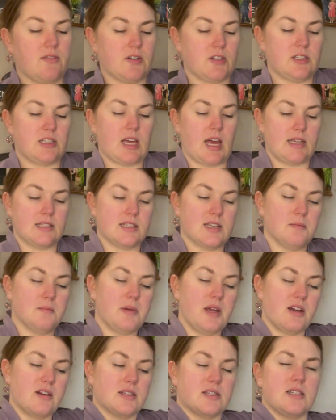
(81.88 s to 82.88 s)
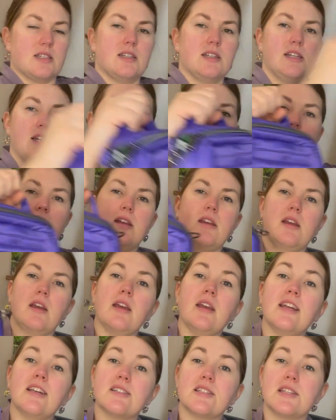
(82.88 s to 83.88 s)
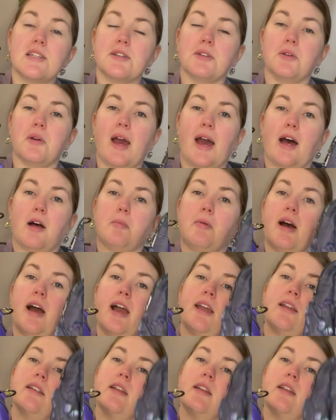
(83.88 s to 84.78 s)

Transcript: size comparison. Here's the new Alpine.